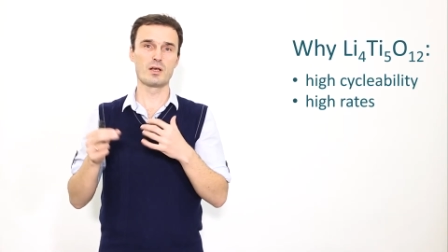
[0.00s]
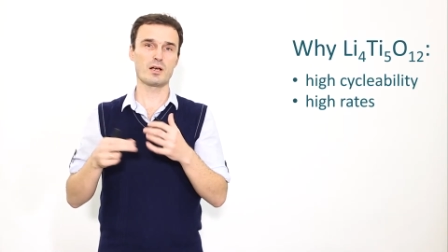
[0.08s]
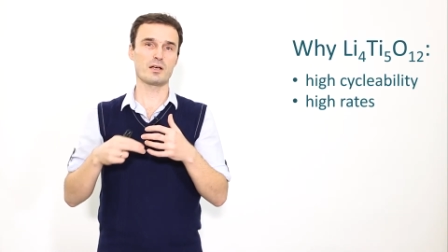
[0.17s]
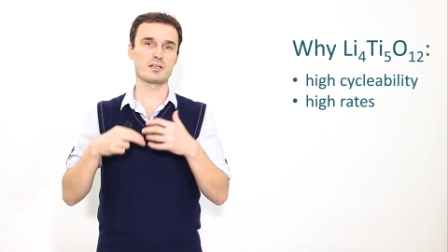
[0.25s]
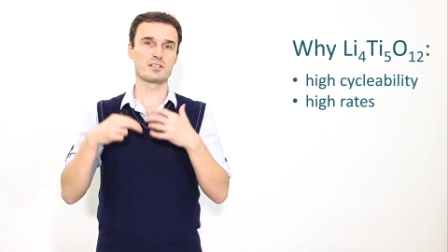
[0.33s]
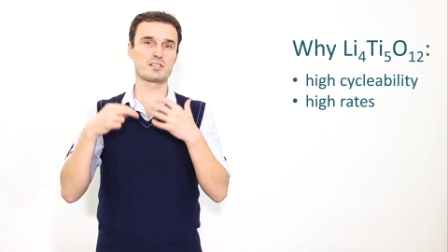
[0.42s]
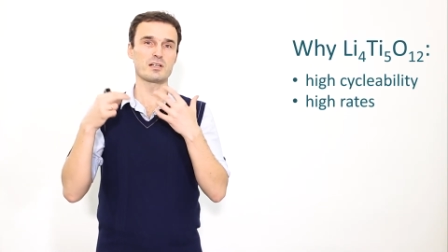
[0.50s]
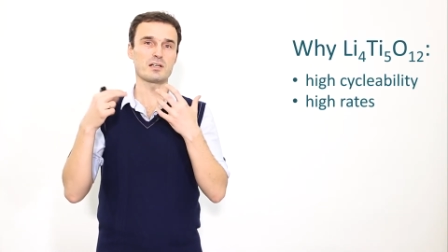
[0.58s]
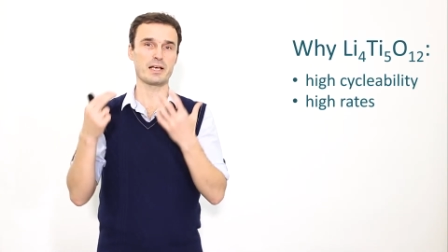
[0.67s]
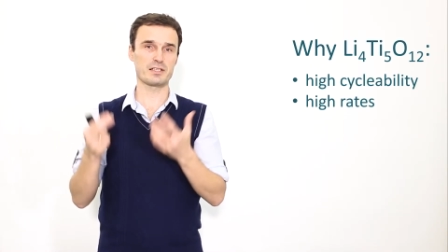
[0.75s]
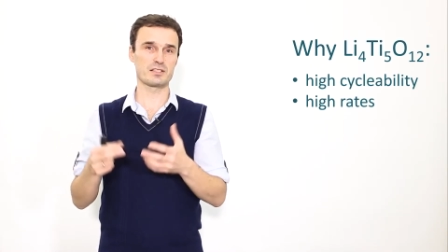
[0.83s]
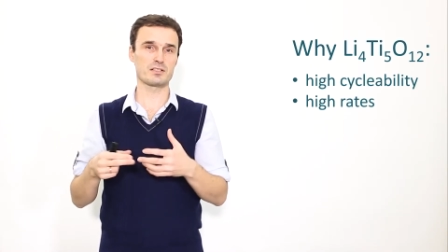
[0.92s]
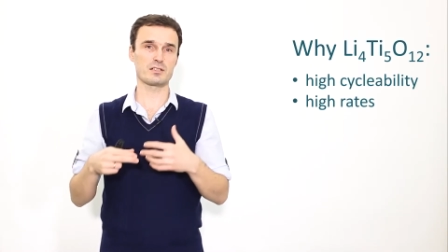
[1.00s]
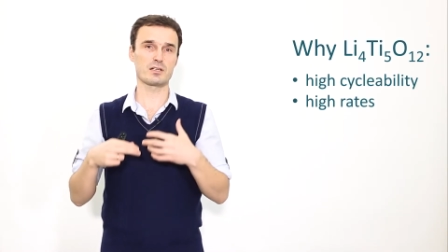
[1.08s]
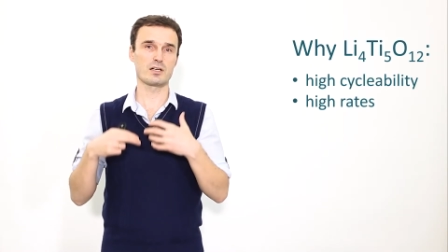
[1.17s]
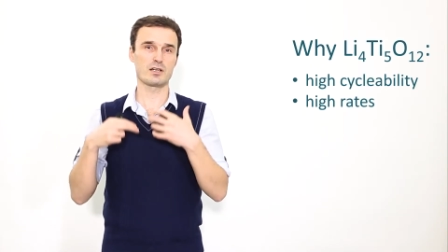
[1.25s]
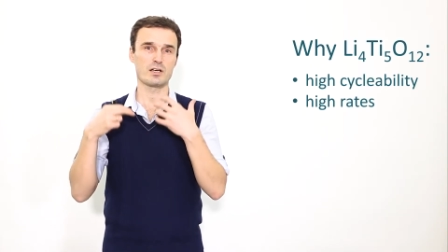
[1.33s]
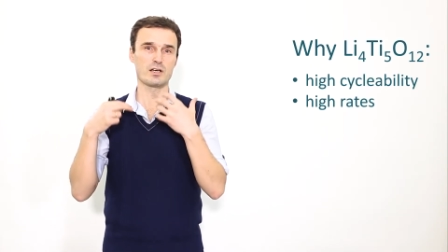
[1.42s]
it's less,
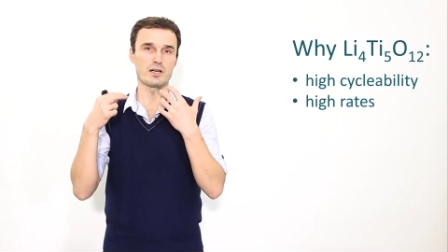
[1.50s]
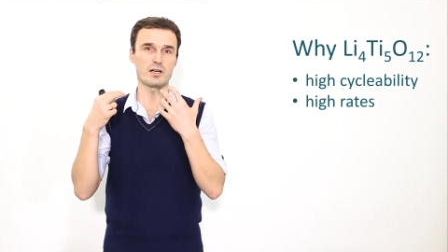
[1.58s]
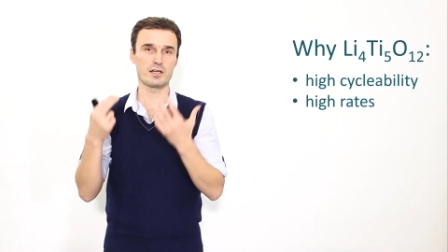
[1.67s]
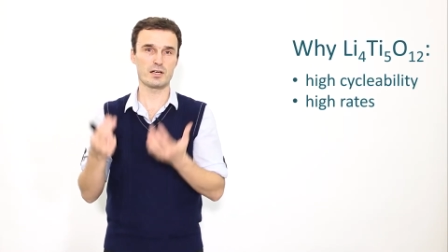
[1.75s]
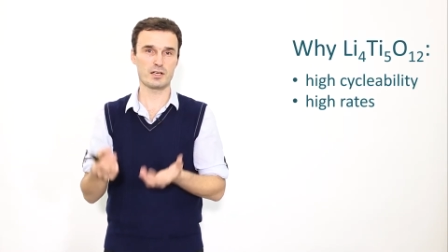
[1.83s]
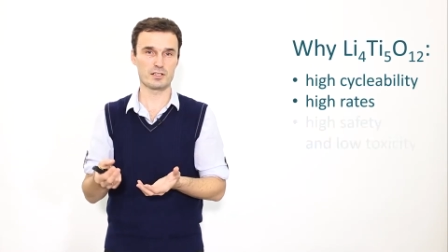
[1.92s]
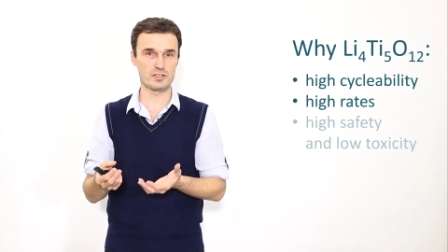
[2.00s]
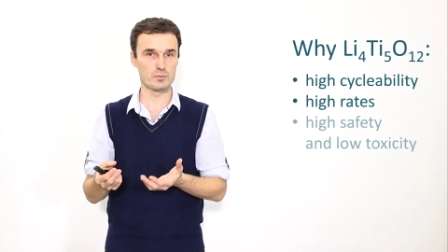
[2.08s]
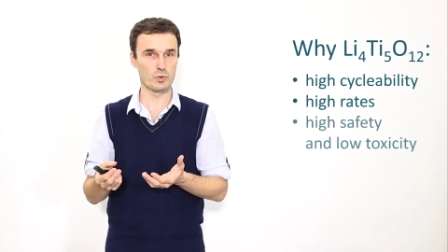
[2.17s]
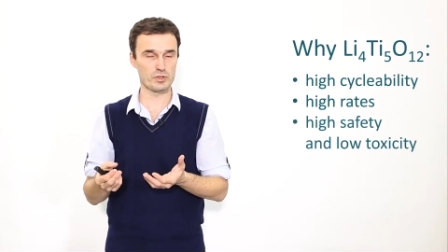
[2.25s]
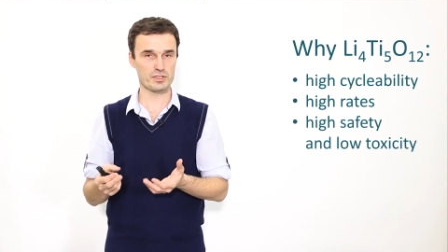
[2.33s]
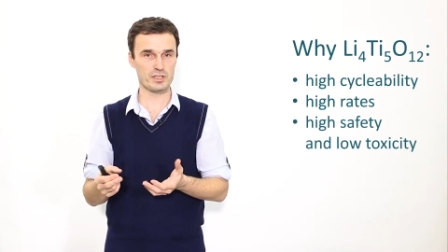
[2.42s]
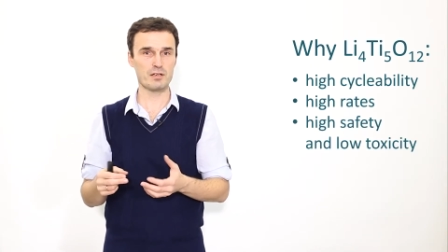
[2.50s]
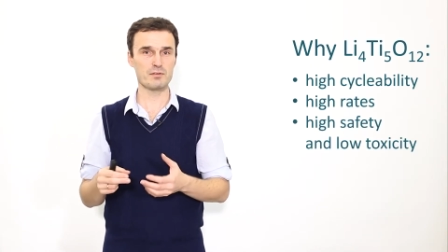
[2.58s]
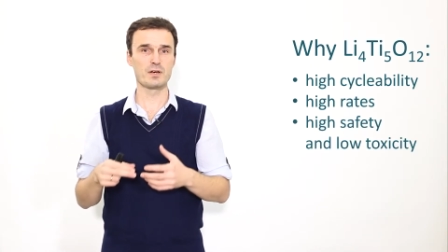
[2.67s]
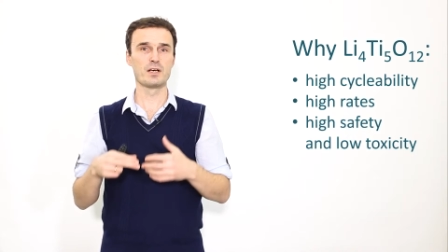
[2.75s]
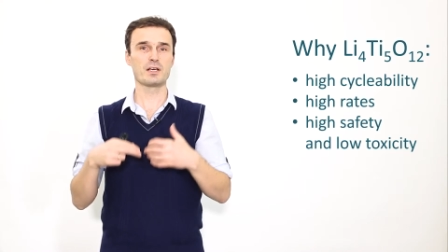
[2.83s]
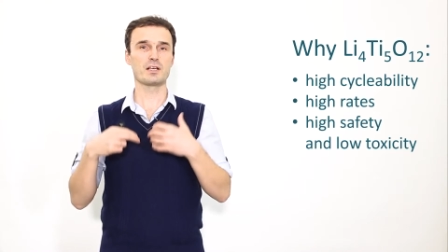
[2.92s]
it's more
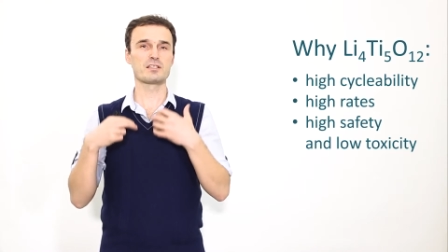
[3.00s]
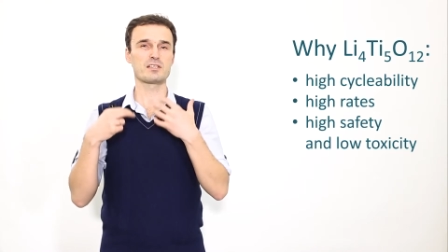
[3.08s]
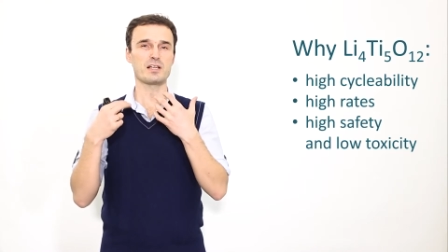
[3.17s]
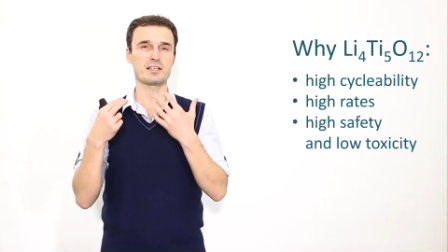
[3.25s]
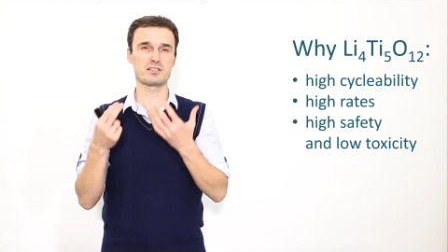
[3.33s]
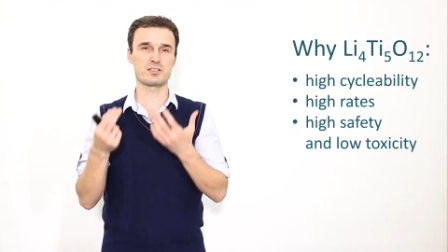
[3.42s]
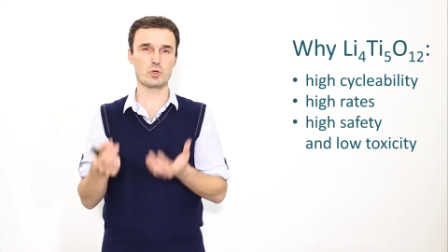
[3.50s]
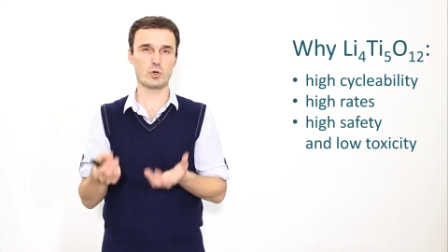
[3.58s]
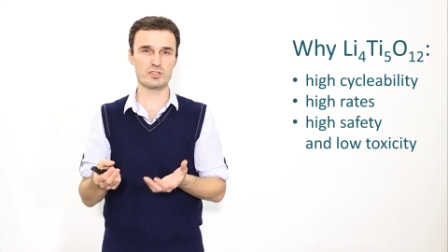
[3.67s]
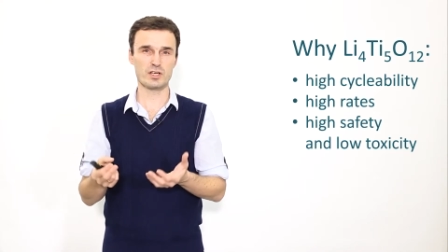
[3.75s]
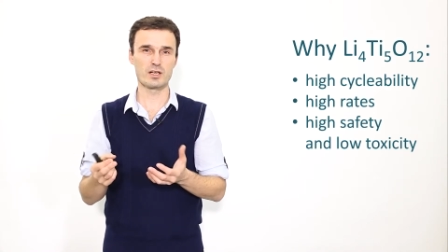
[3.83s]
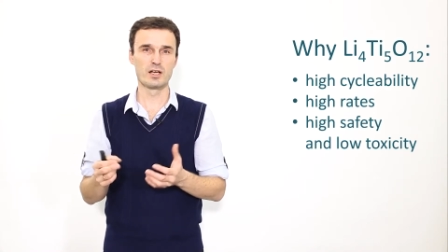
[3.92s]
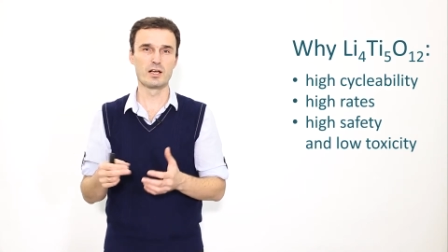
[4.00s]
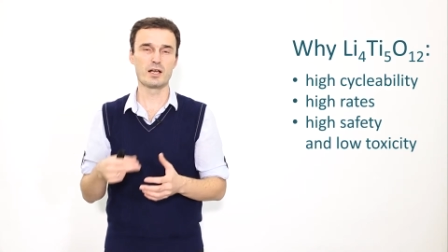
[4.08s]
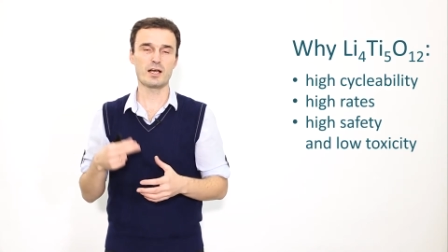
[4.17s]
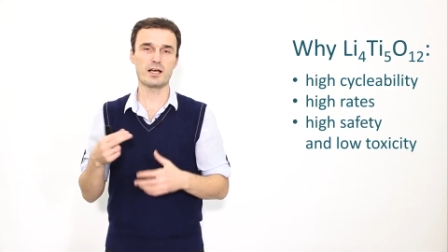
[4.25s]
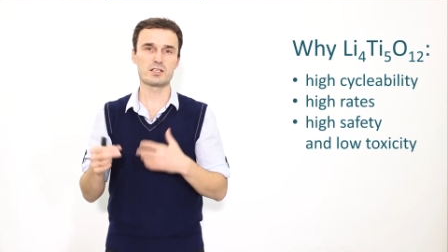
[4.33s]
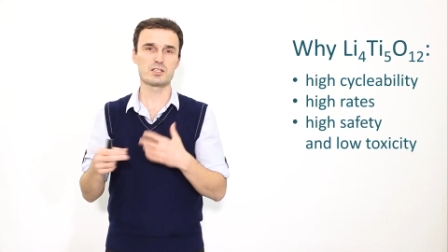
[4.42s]
safe, it's less toxic,
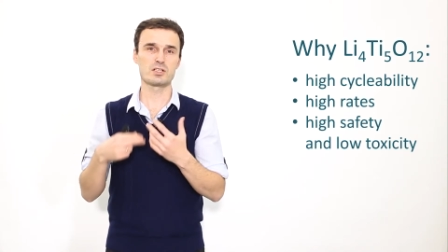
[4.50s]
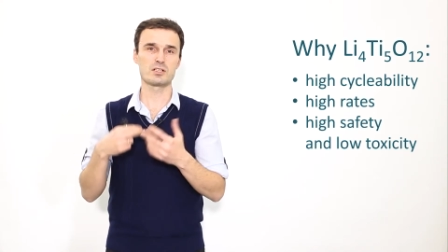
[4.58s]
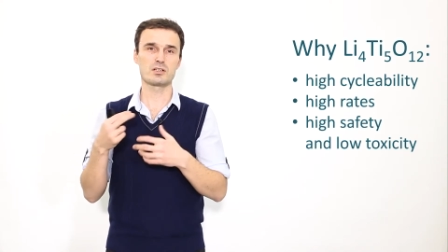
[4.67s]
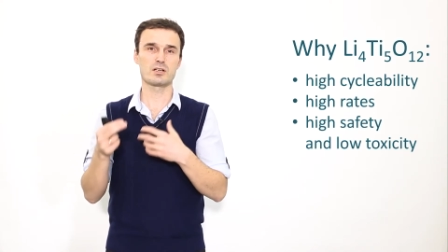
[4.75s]
and